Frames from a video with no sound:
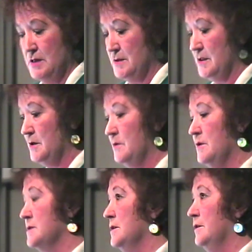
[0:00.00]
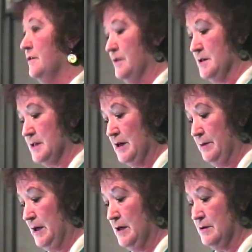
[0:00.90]
So there's a lot of things
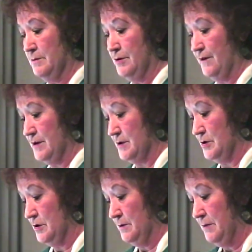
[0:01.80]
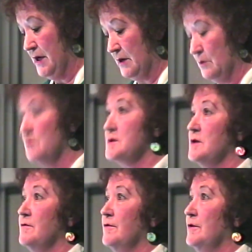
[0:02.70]
coming out, and Professor John Mack also
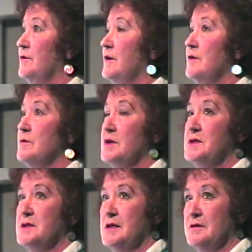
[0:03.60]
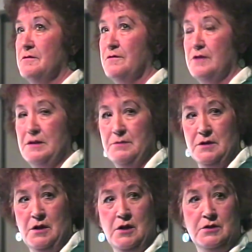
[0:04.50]
flew there with Stanton
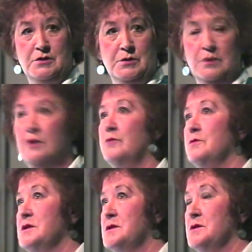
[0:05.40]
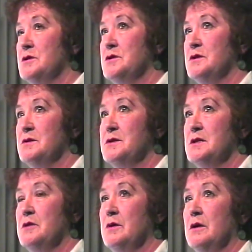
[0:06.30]
Friedman to do a lot of research in this
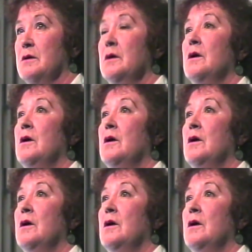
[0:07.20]
area